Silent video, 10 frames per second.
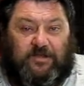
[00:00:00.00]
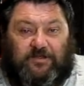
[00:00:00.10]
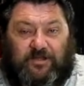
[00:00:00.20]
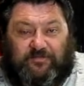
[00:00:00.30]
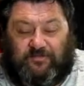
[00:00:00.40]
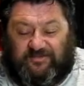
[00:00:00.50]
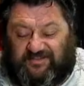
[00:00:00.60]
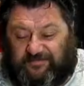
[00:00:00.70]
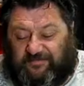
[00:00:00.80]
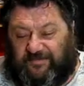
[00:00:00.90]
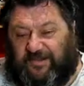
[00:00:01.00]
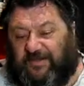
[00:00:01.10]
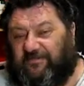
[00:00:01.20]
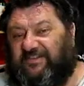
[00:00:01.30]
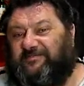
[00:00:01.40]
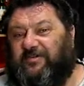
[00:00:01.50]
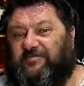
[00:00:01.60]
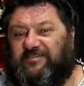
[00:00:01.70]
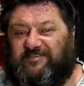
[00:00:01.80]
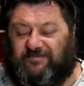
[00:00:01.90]
keep doing this sort of thing and other
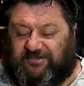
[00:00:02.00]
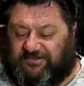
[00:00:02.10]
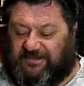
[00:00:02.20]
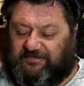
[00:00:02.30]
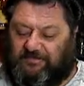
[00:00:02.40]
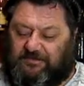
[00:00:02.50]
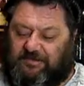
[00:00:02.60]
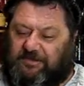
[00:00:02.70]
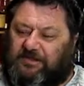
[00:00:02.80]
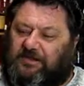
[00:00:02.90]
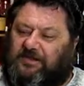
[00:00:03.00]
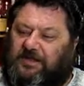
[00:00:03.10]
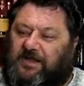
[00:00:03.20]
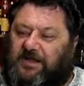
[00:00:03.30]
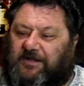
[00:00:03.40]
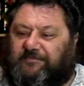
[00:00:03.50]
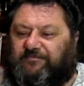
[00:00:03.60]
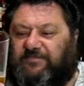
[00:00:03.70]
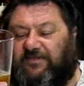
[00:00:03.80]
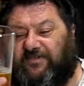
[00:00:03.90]
experiments on the channel. Um,
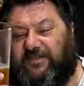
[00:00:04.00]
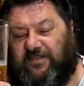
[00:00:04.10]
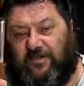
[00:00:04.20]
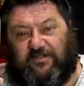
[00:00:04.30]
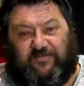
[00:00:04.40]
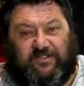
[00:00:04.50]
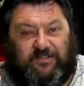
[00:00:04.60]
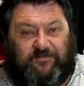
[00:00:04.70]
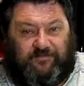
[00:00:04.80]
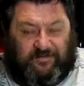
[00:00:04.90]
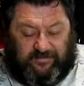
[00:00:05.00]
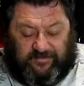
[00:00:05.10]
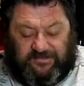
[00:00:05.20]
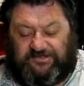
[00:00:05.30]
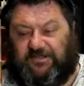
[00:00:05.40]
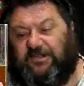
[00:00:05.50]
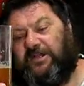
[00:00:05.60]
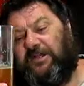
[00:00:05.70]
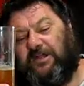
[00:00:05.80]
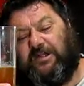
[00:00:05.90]
so thank you guys, thank you very much.
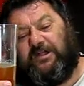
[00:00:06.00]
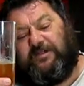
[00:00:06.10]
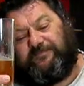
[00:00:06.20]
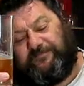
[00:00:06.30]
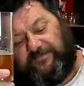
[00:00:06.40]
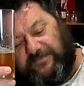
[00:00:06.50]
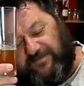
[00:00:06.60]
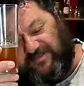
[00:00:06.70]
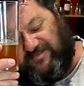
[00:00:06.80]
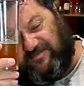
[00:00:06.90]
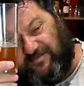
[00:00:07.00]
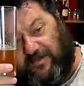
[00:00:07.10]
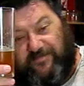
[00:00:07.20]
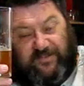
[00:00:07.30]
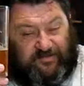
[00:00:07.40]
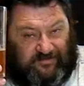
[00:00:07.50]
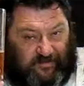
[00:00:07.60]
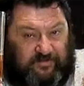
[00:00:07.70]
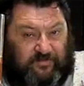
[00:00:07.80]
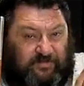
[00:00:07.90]
If you subscribe, thank you as
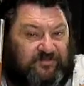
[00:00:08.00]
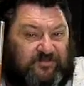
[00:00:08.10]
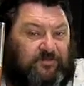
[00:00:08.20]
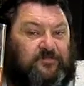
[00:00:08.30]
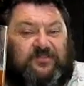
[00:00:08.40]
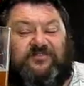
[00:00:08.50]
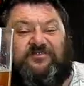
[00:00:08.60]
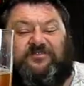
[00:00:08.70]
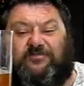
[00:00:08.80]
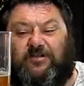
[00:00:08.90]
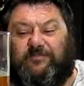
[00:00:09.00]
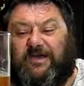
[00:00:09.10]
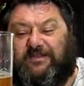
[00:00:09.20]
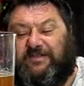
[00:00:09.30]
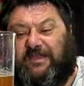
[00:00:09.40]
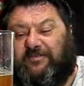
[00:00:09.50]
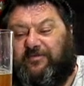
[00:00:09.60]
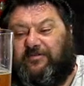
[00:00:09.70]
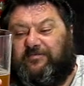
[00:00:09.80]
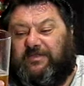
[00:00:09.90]
well. If you're not subscribed, hit the subscribe button down the
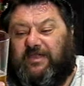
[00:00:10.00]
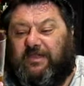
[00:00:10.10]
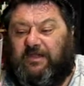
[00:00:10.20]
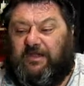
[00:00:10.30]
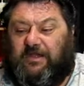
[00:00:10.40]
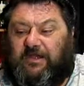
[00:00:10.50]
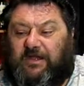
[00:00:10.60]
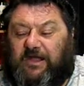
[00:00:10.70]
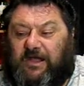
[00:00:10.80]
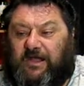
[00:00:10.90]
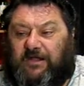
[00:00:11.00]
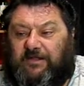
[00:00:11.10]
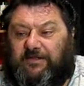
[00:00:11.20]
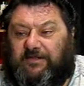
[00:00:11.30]
bottom there. Uh,